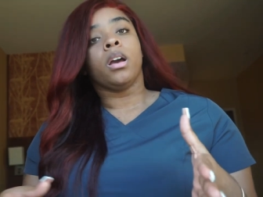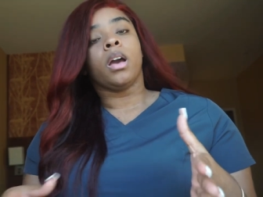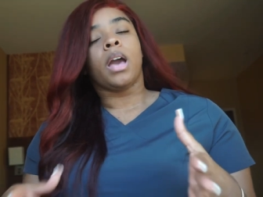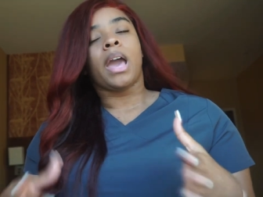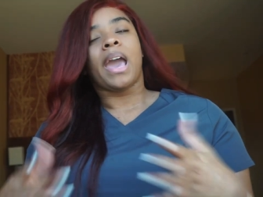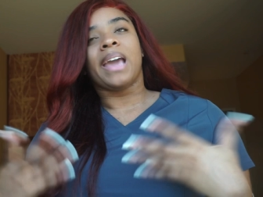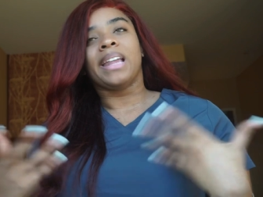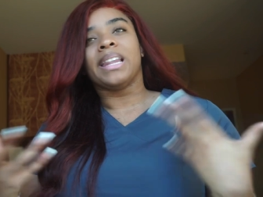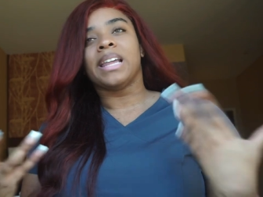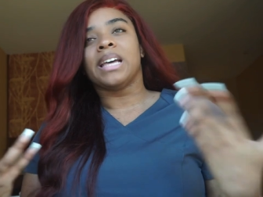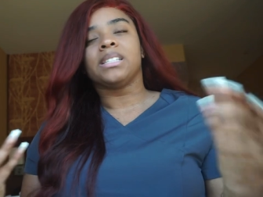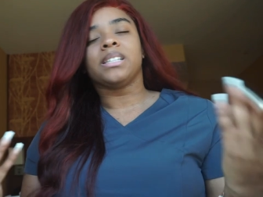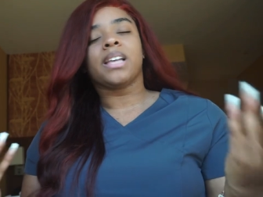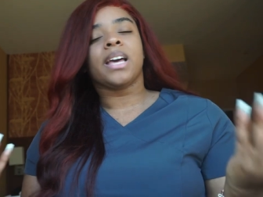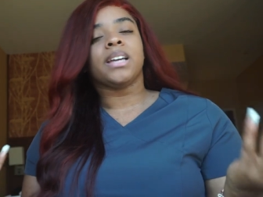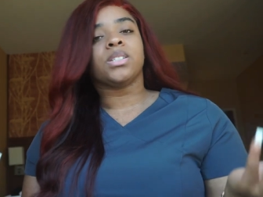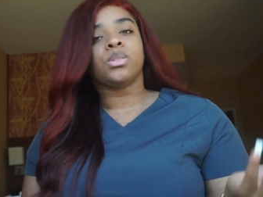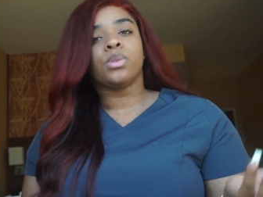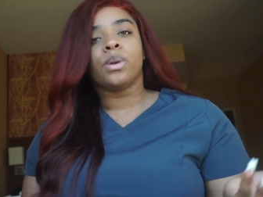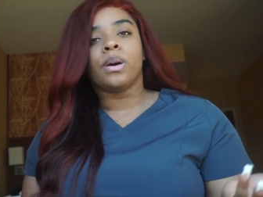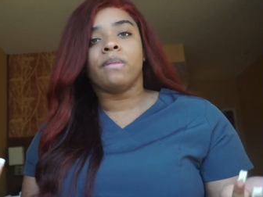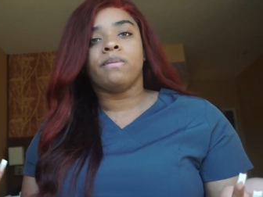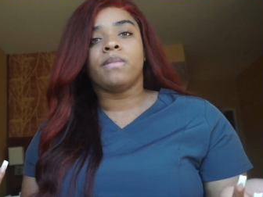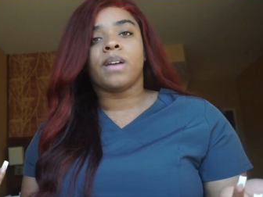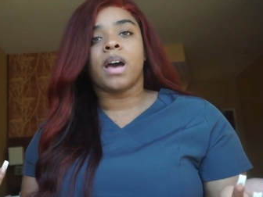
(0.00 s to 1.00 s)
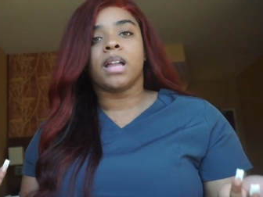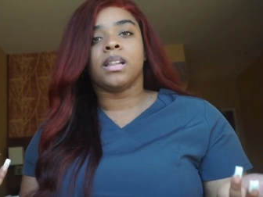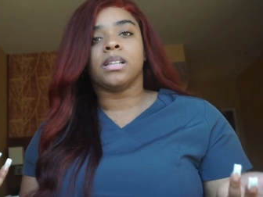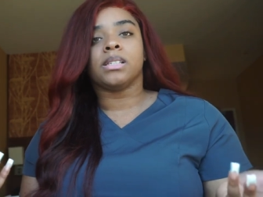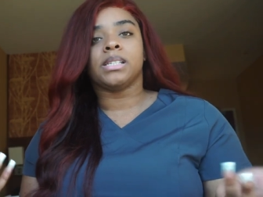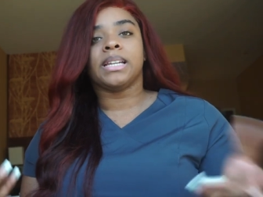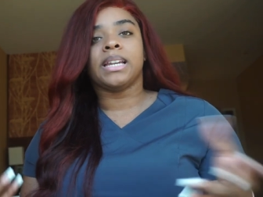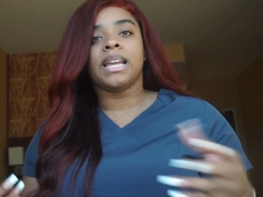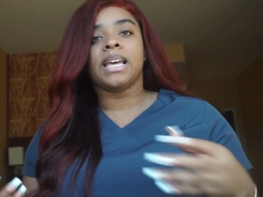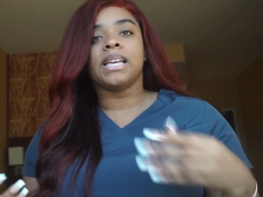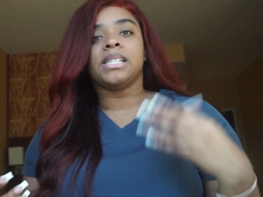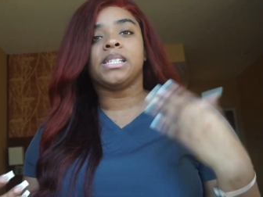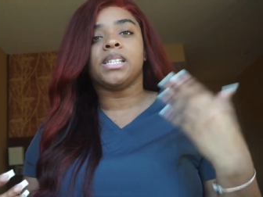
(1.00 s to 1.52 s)
And that's like $12,
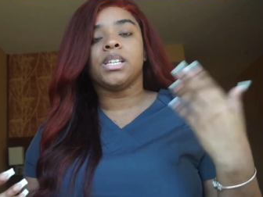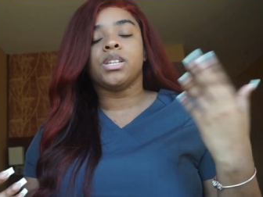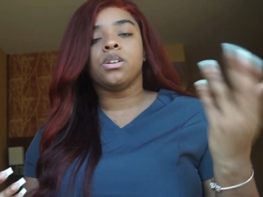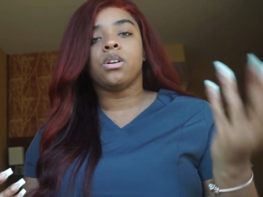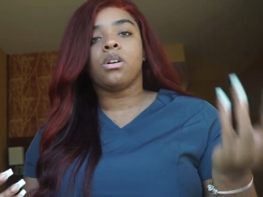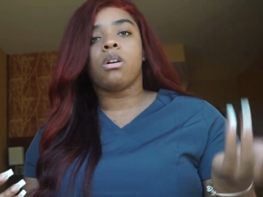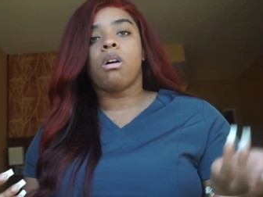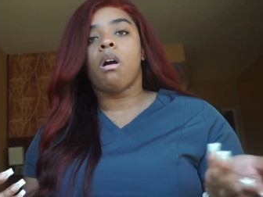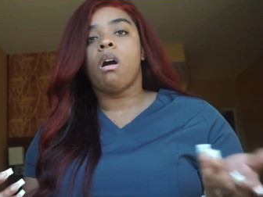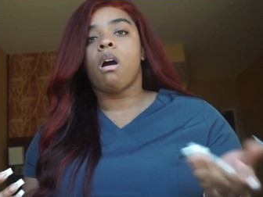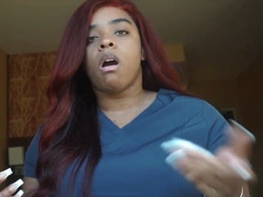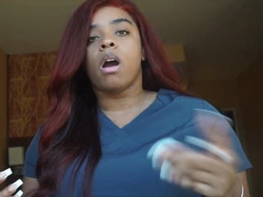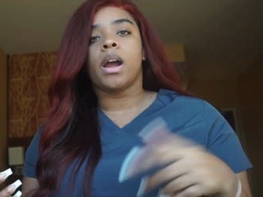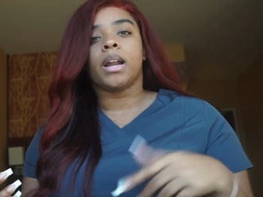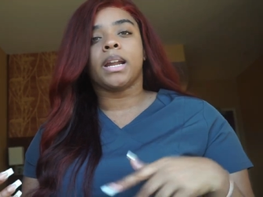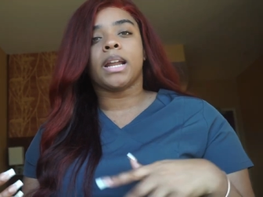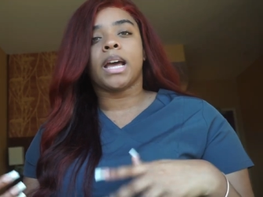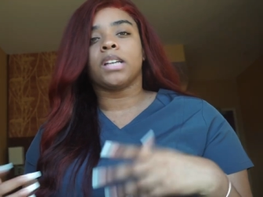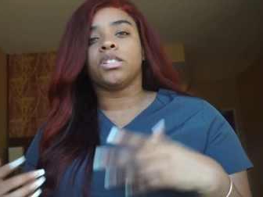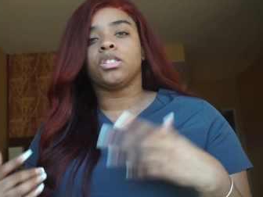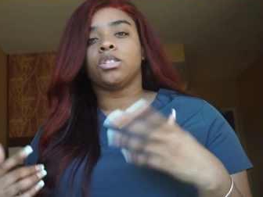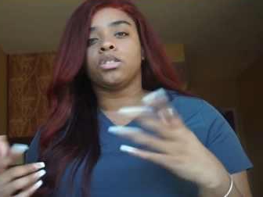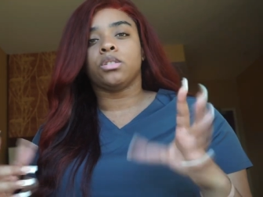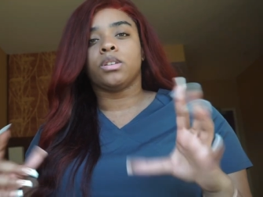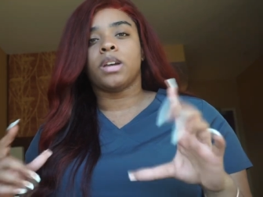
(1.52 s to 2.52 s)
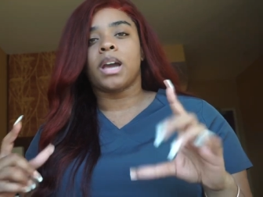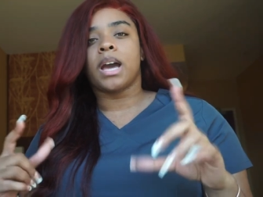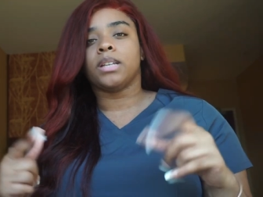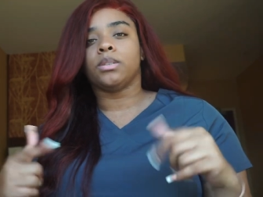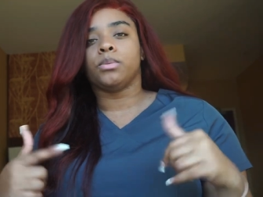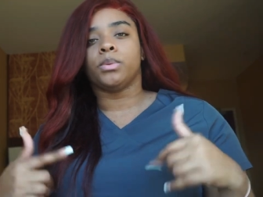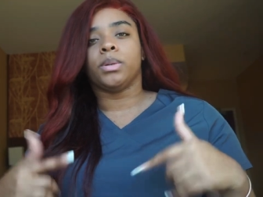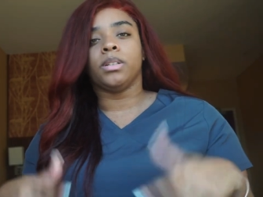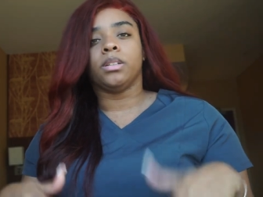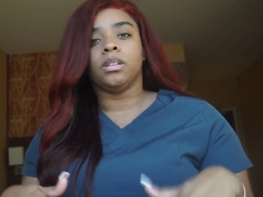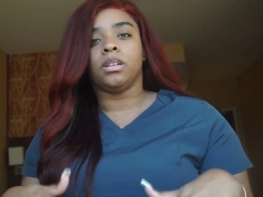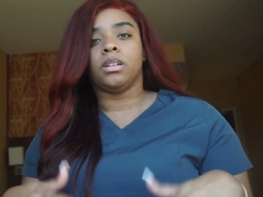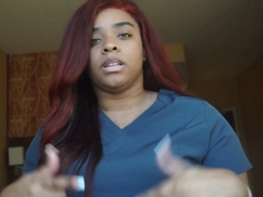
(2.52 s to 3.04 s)
and that's in your car, and I'll show you guys what
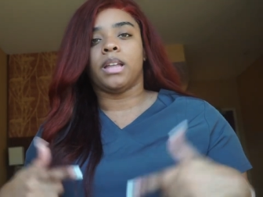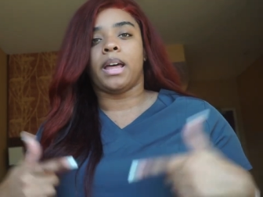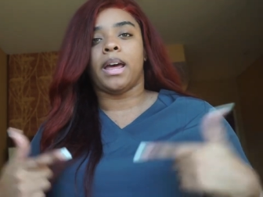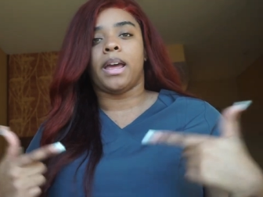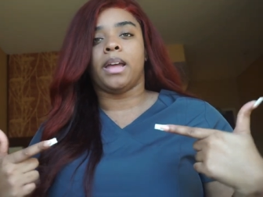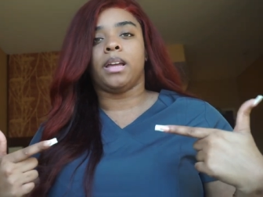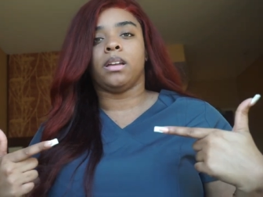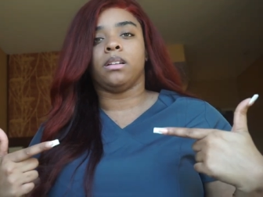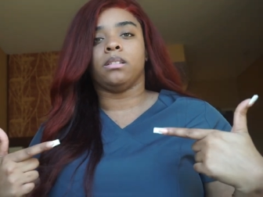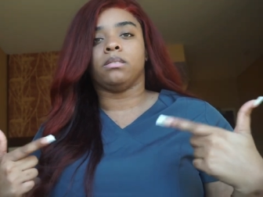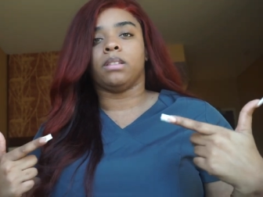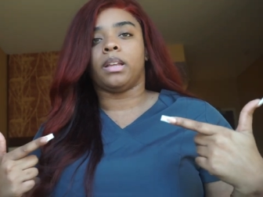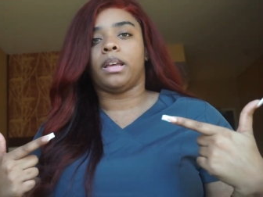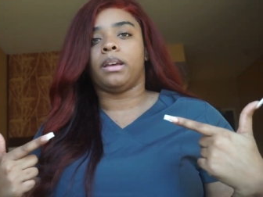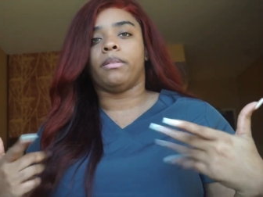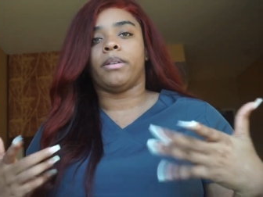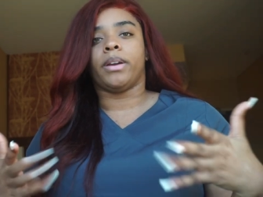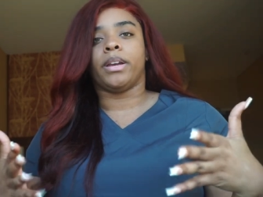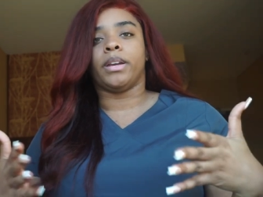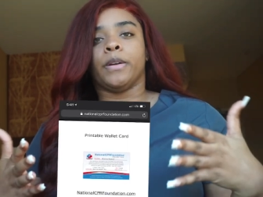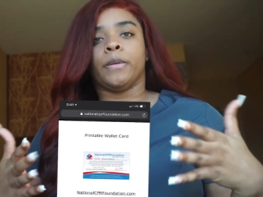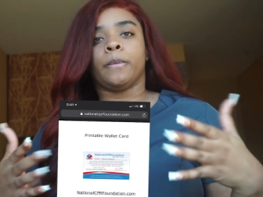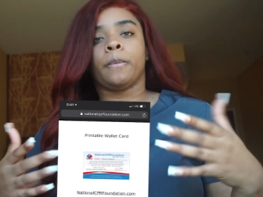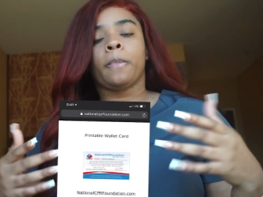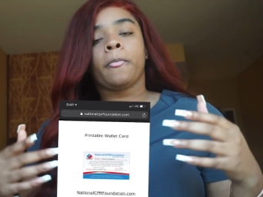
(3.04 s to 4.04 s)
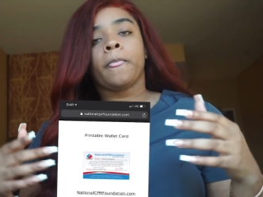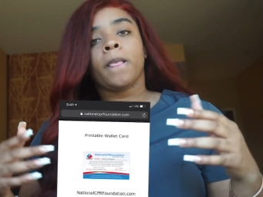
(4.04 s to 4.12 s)
it looked like right here.